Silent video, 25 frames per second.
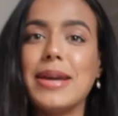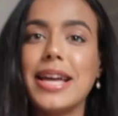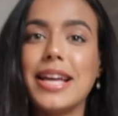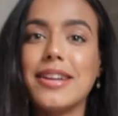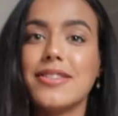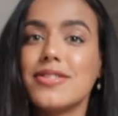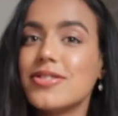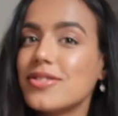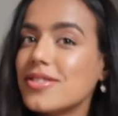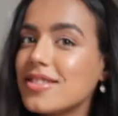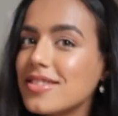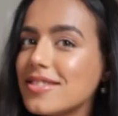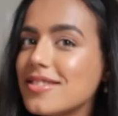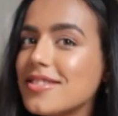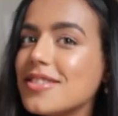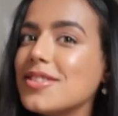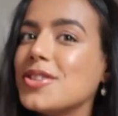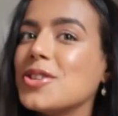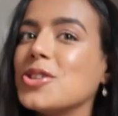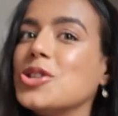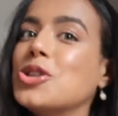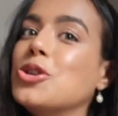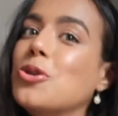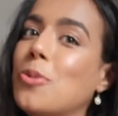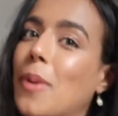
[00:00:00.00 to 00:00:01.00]
mean,
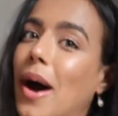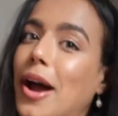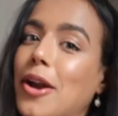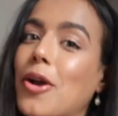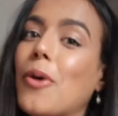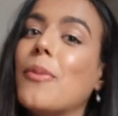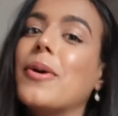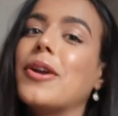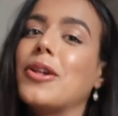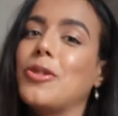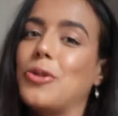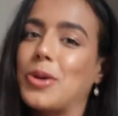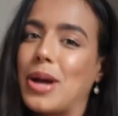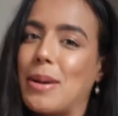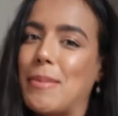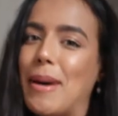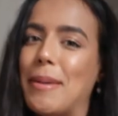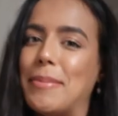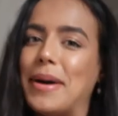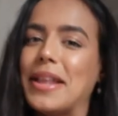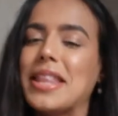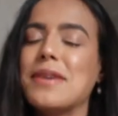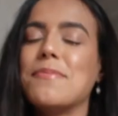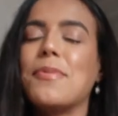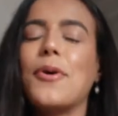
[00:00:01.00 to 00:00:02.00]
you might not want to look at my
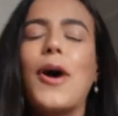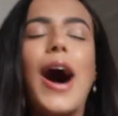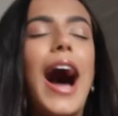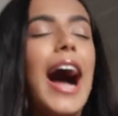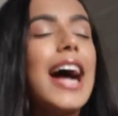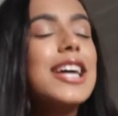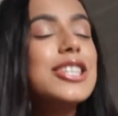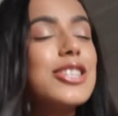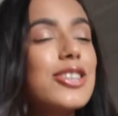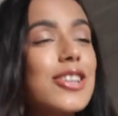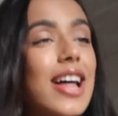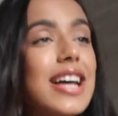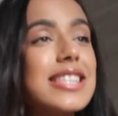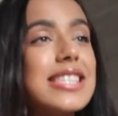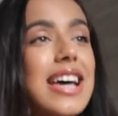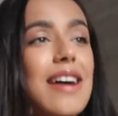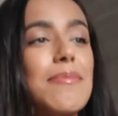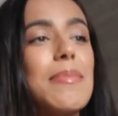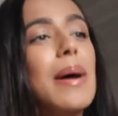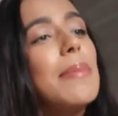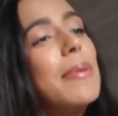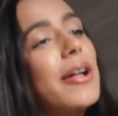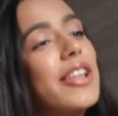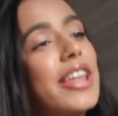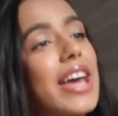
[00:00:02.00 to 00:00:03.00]
belly, but I do like to have
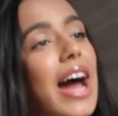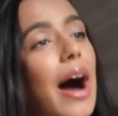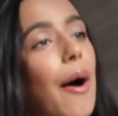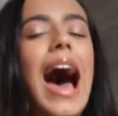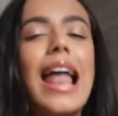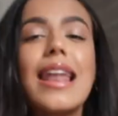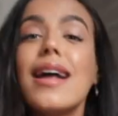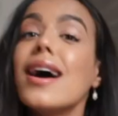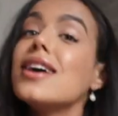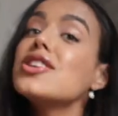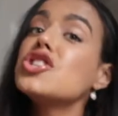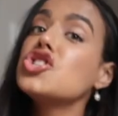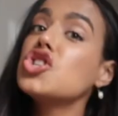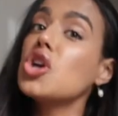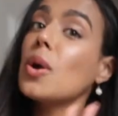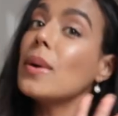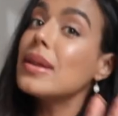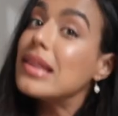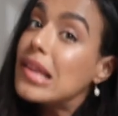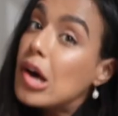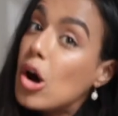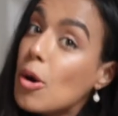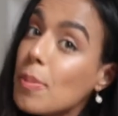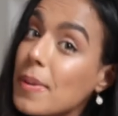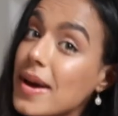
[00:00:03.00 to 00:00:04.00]
my belly out. I like to show a
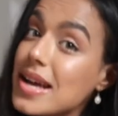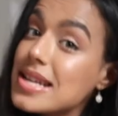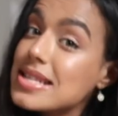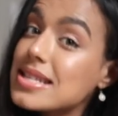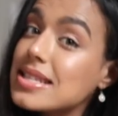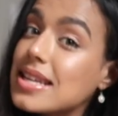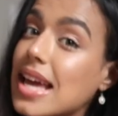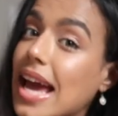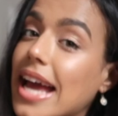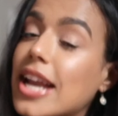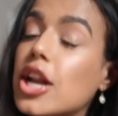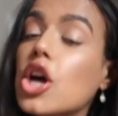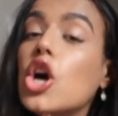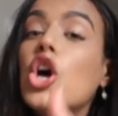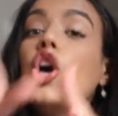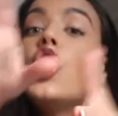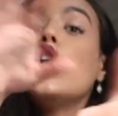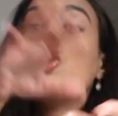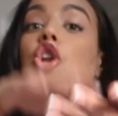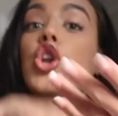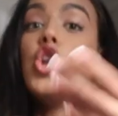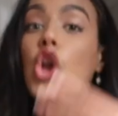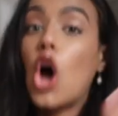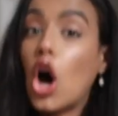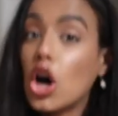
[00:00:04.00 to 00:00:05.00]
little bit of skin,
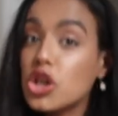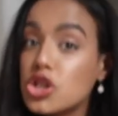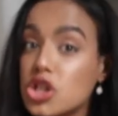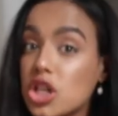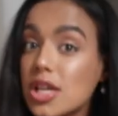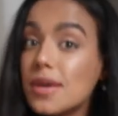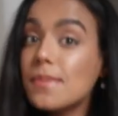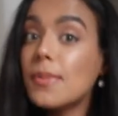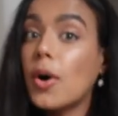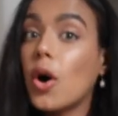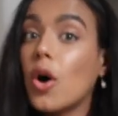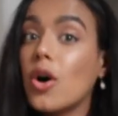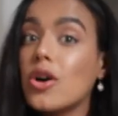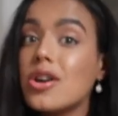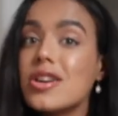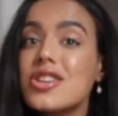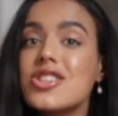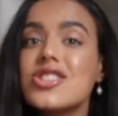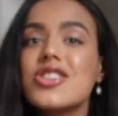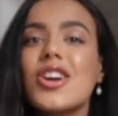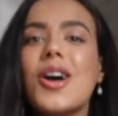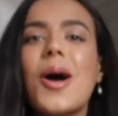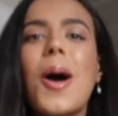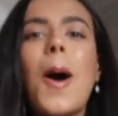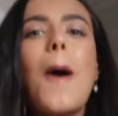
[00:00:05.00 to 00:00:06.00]
not too
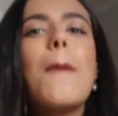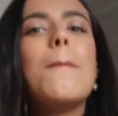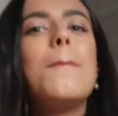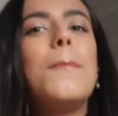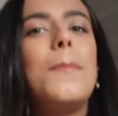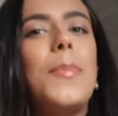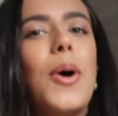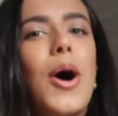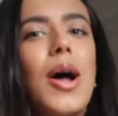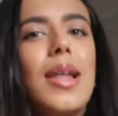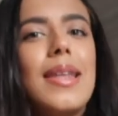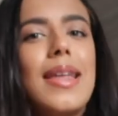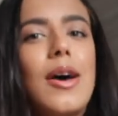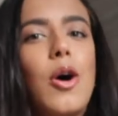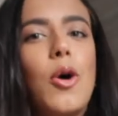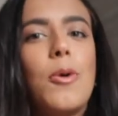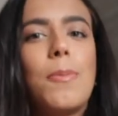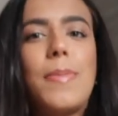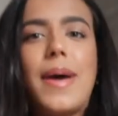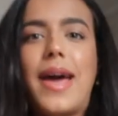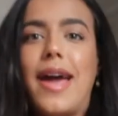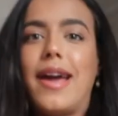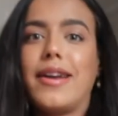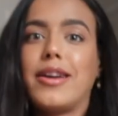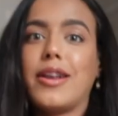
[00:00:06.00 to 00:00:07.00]
much, but a little
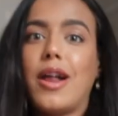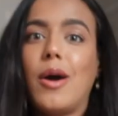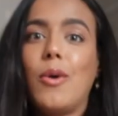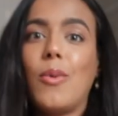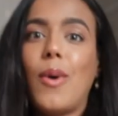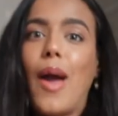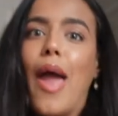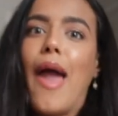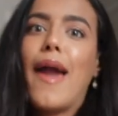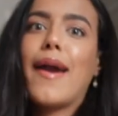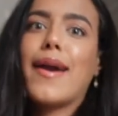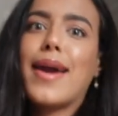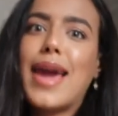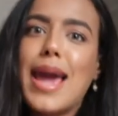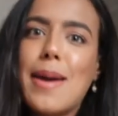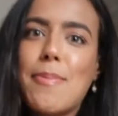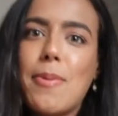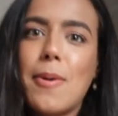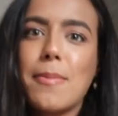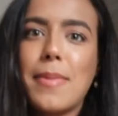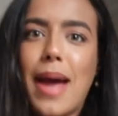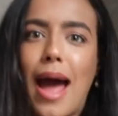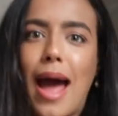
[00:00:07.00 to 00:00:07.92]
bit, you know? Keep them